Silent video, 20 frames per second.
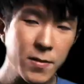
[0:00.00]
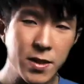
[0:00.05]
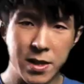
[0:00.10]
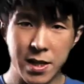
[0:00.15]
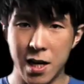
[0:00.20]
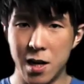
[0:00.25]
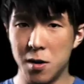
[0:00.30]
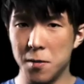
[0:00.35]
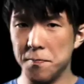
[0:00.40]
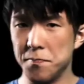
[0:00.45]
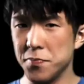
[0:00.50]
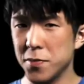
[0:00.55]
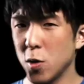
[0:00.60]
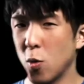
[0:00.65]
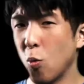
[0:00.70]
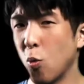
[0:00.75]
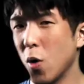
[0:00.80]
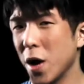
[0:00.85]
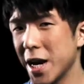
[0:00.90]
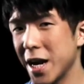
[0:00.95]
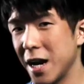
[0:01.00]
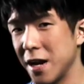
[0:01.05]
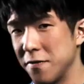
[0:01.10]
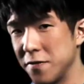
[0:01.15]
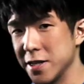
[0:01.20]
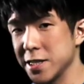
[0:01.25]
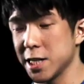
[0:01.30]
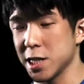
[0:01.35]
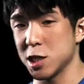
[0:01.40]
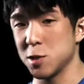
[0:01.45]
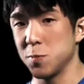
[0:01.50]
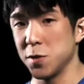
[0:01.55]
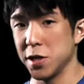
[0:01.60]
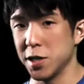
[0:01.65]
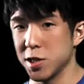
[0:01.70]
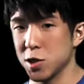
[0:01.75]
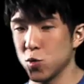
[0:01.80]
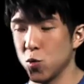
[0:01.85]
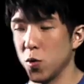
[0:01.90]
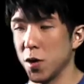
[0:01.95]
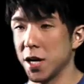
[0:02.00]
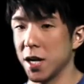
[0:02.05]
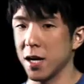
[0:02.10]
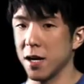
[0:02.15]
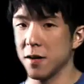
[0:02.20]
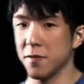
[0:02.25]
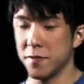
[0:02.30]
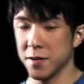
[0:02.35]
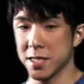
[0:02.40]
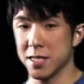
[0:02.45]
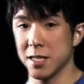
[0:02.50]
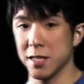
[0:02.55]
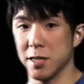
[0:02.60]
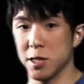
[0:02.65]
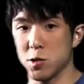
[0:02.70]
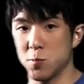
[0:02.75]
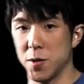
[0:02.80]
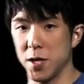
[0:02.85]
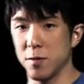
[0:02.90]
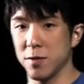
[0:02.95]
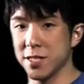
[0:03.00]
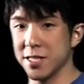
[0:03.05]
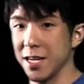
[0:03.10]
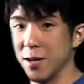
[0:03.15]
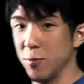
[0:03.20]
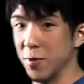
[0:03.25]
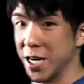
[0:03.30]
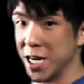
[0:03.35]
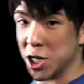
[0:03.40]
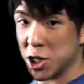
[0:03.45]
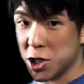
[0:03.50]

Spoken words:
Now, what I first experienced when I first learned the spring was that when I